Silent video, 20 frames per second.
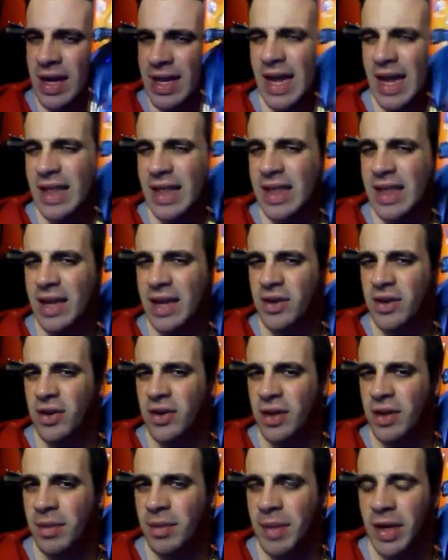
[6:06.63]
Dead
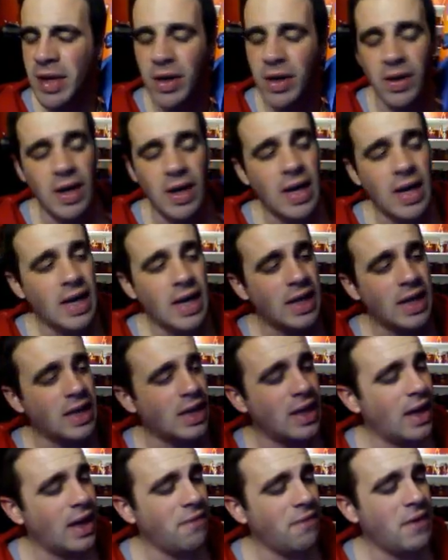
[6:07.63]
center in the middle. There's
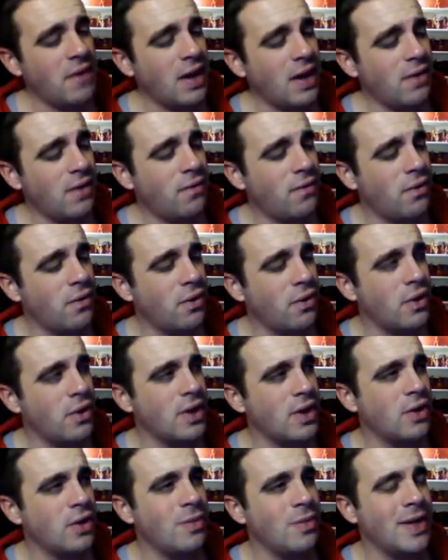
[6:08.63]
enough here for
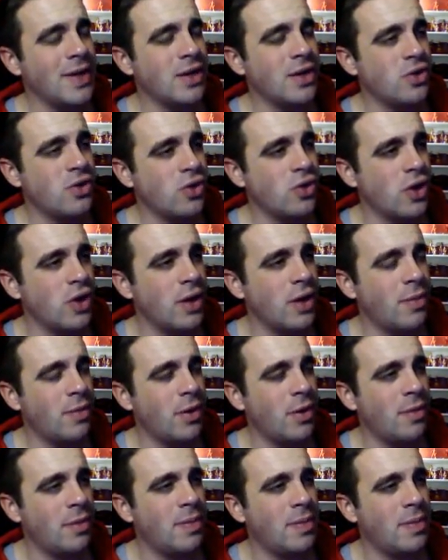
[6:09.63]
it to be enjoyable,